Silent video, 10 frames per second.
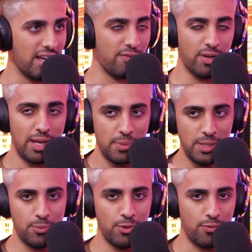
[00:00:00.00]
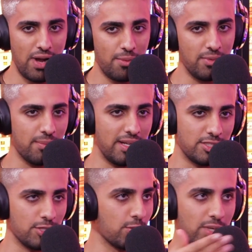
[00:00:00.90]
And I feel like people around me in my
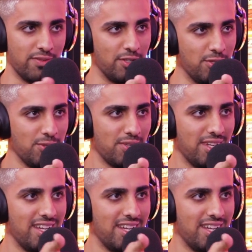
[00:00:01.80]
circle, even you,